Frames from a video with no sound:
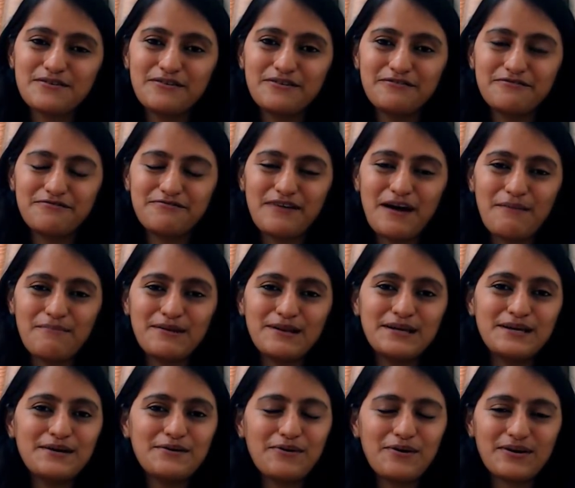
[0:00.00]
of
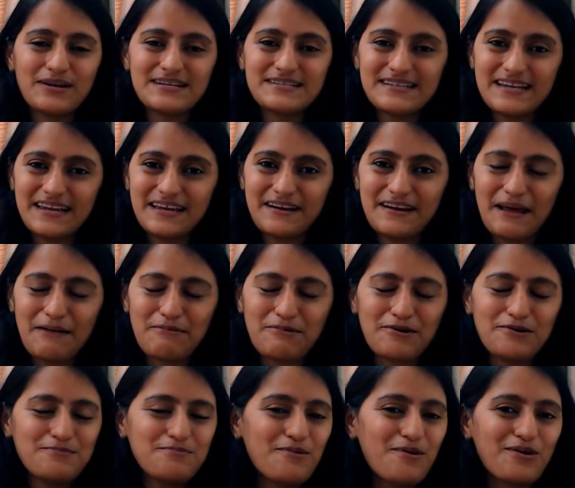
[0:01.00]
family on a telegram
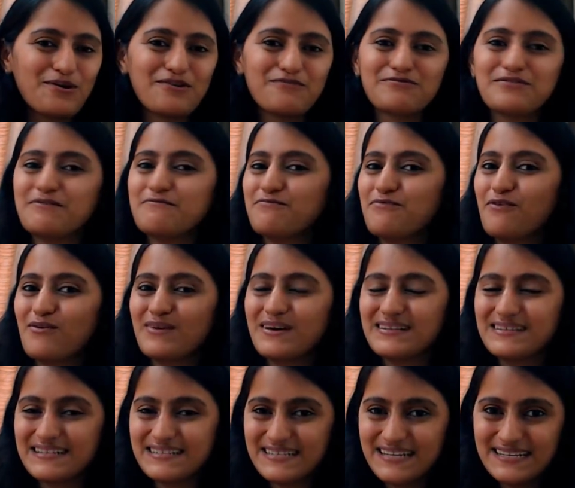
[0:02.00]
group all of them
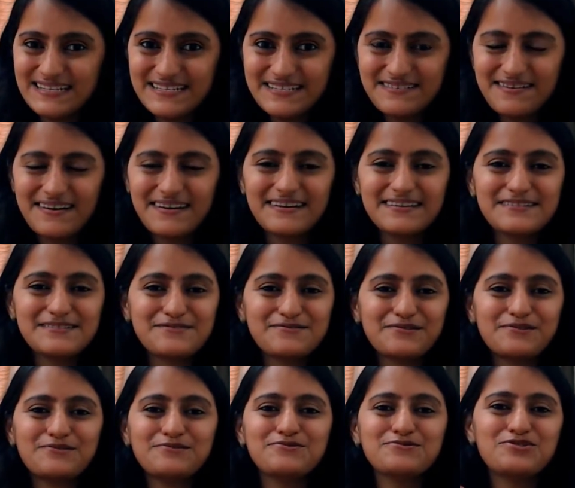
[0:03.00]
following the daily targets
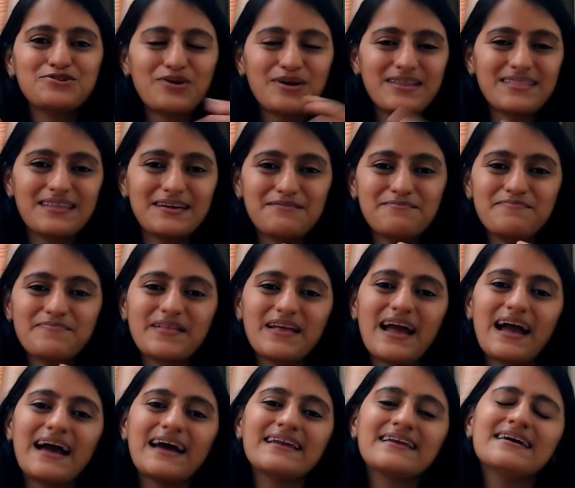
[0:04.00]
so do join them
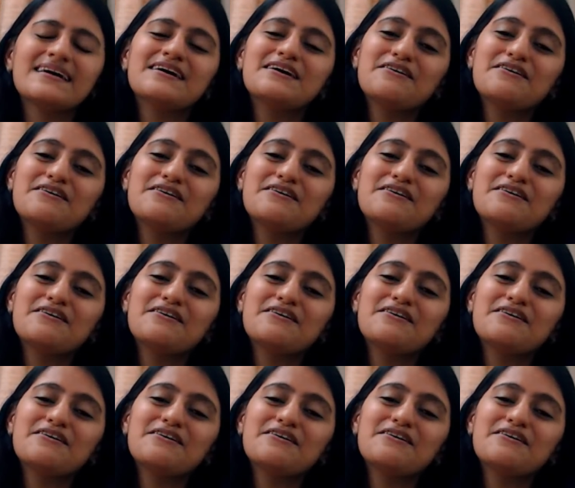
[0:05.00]
and